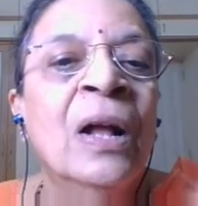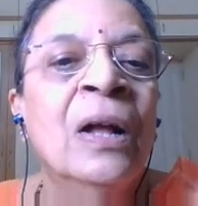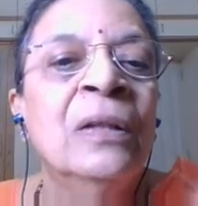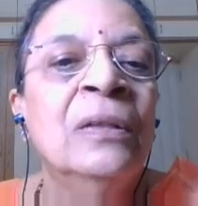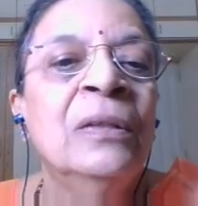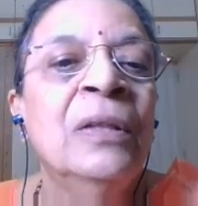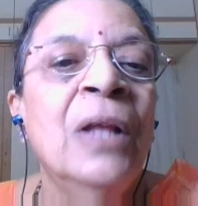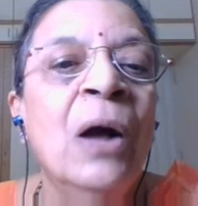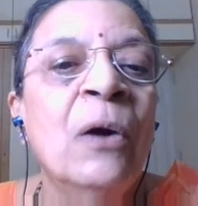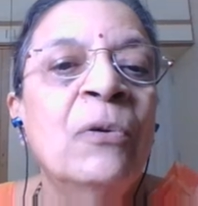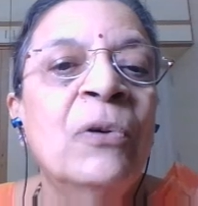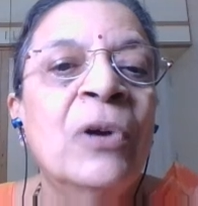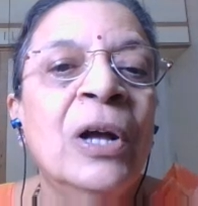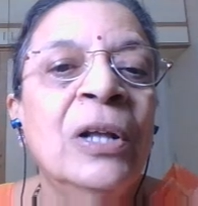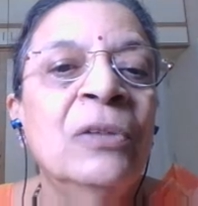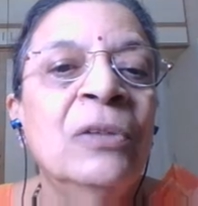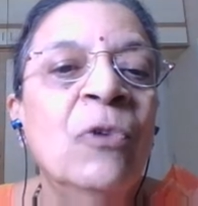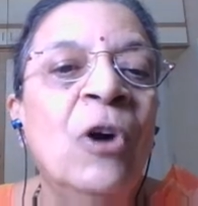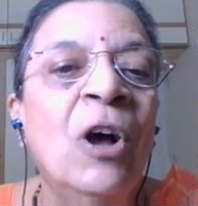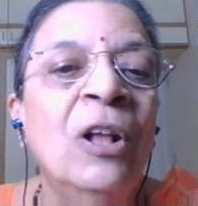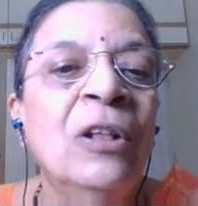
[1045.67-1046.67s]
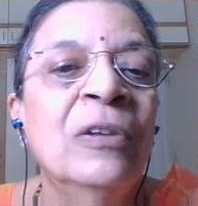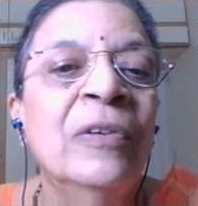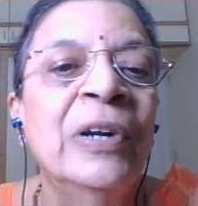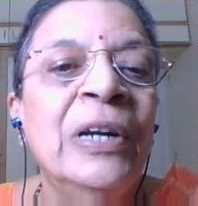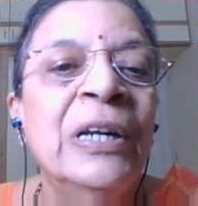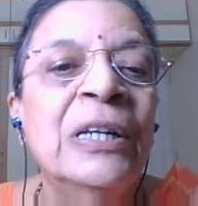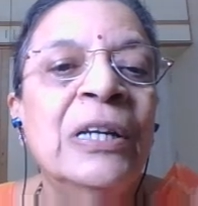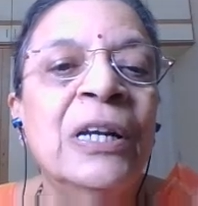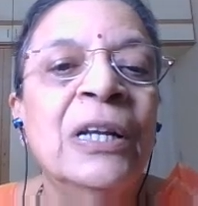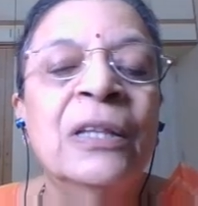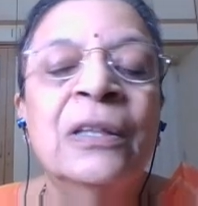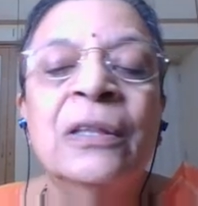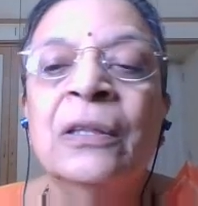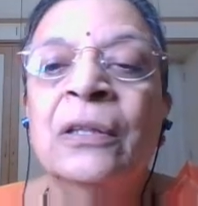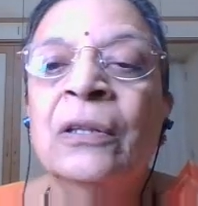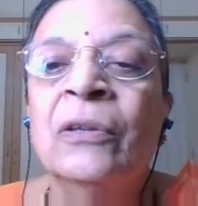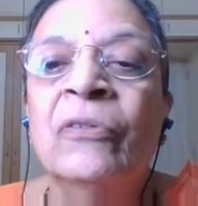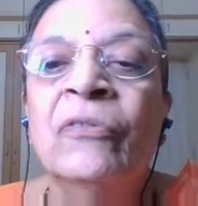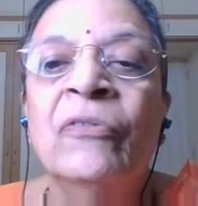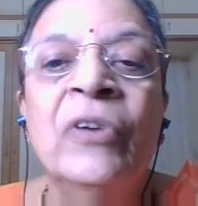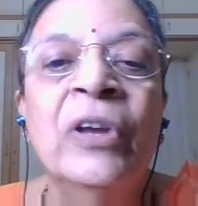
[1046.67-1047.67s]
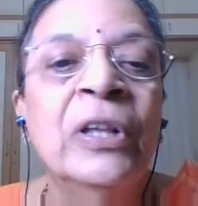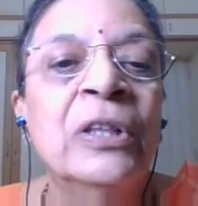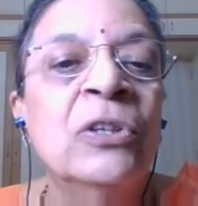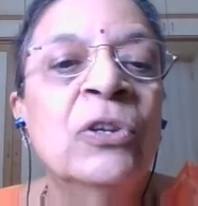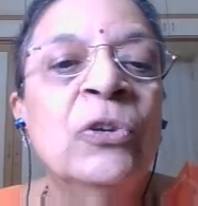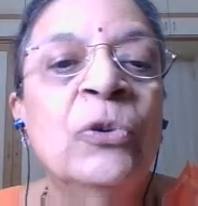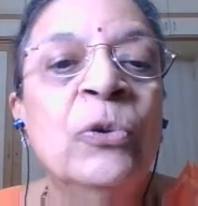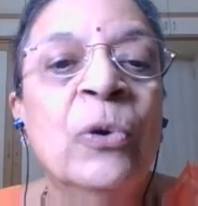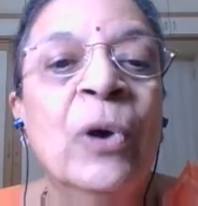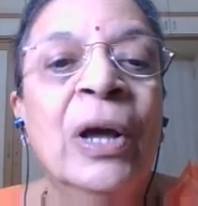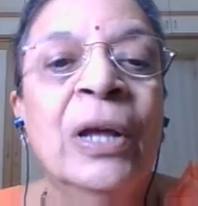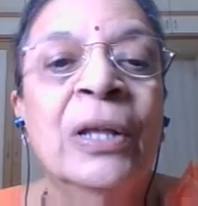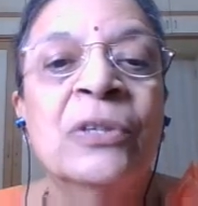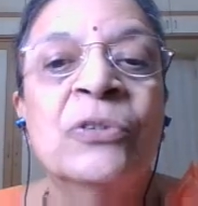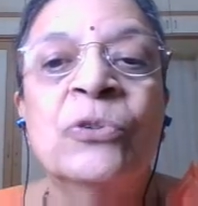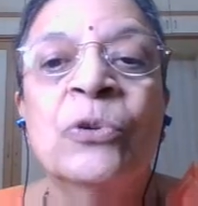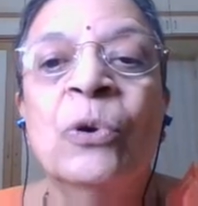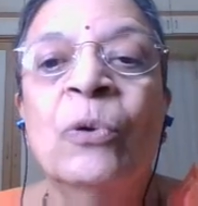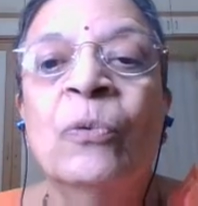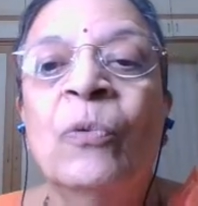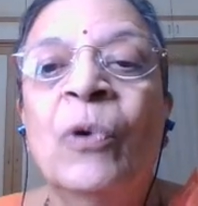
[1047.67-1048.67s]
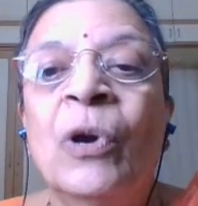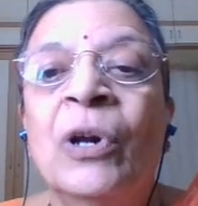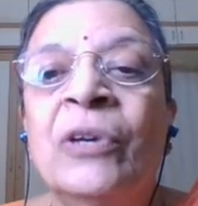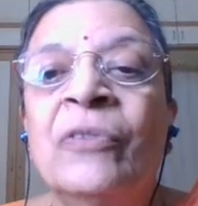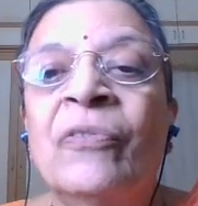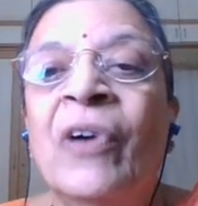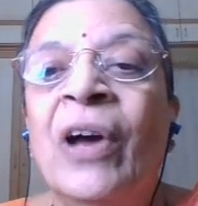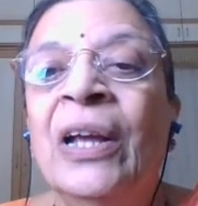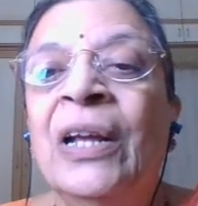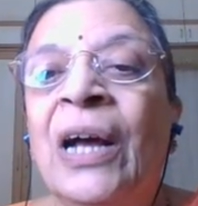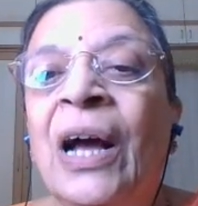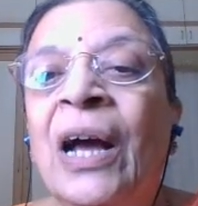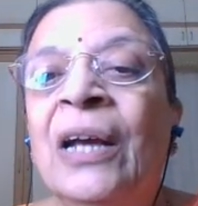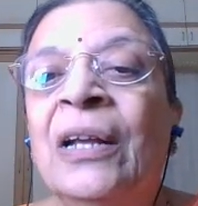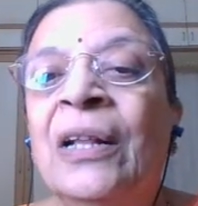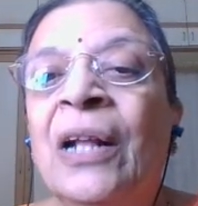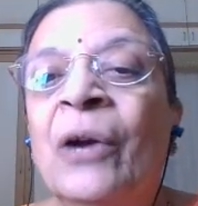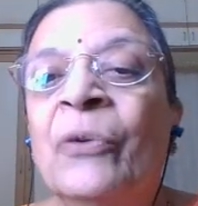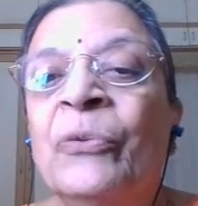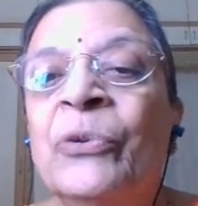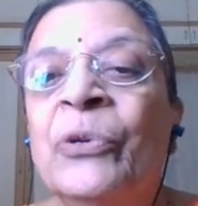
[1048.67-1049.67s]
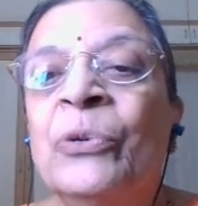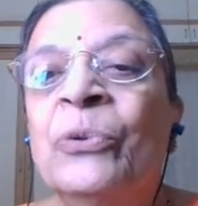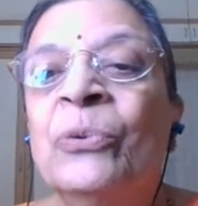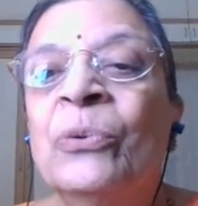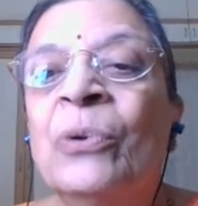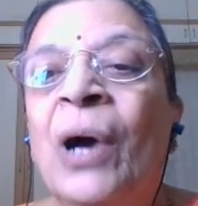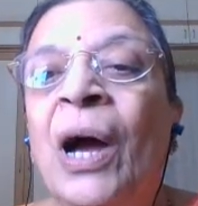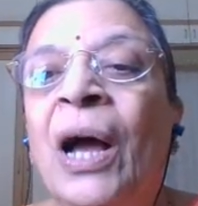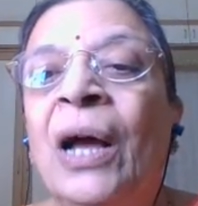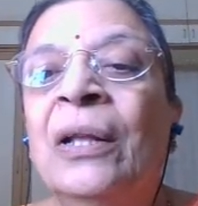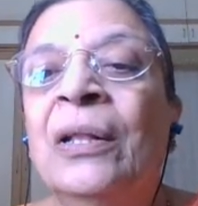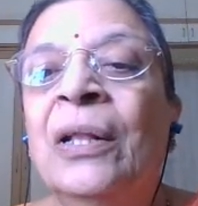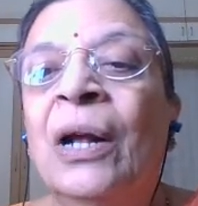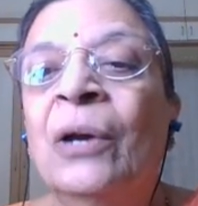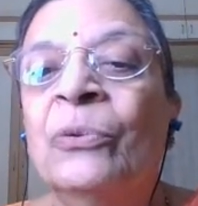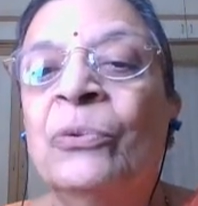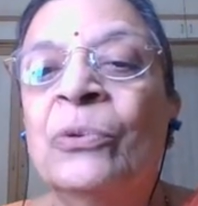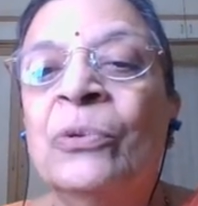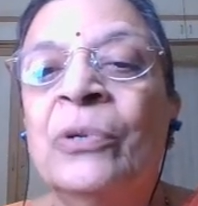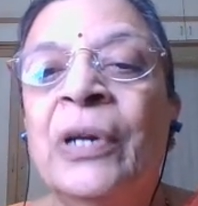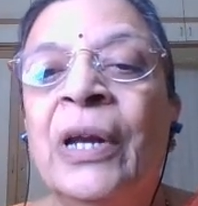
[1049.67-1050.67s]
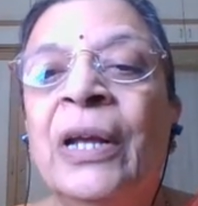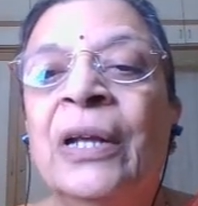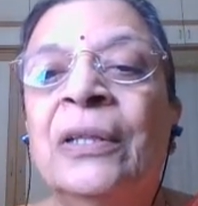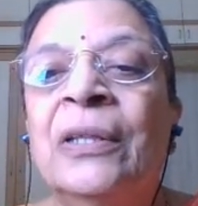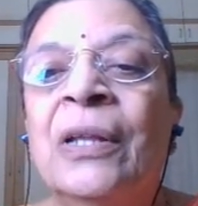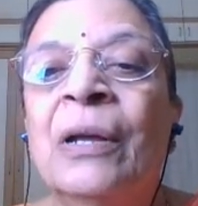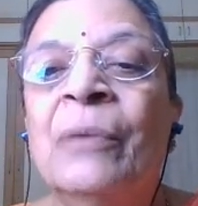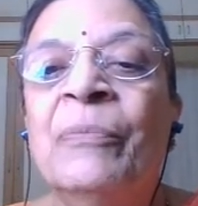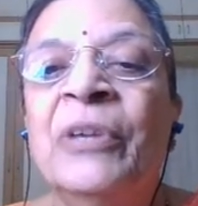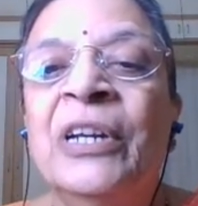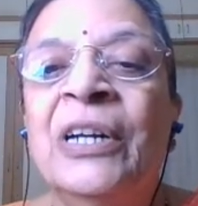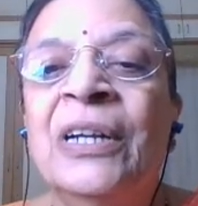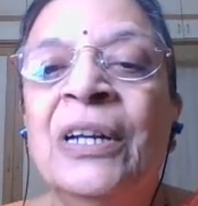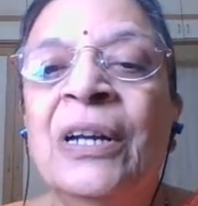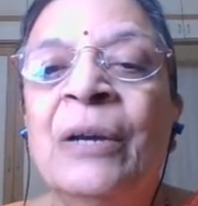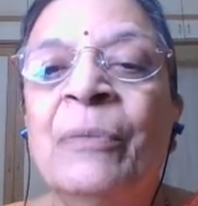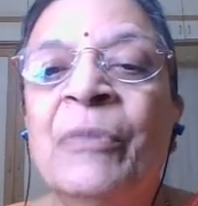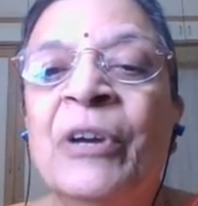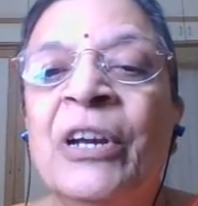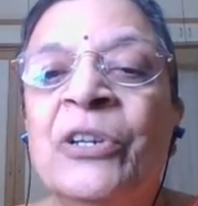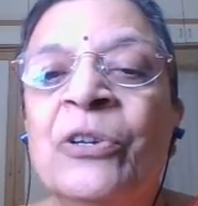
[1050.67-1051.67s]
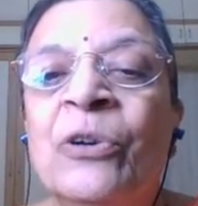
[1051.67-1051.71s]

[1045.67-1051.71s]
Now convolve it with un. So what I'll have to do? I'll have to take the mirror image